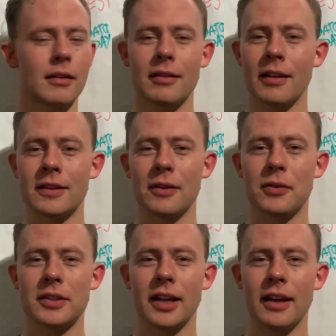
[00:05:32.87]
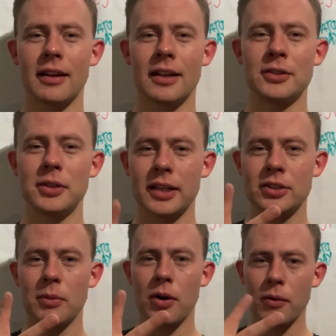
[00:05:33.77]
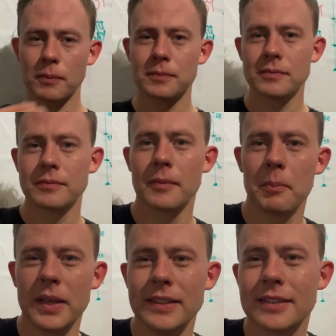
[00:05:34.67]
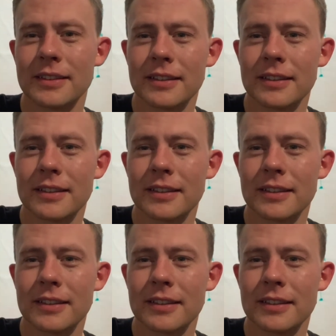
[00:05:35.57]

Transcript: that's it for today. I'll see you guys tomorrow. Peace.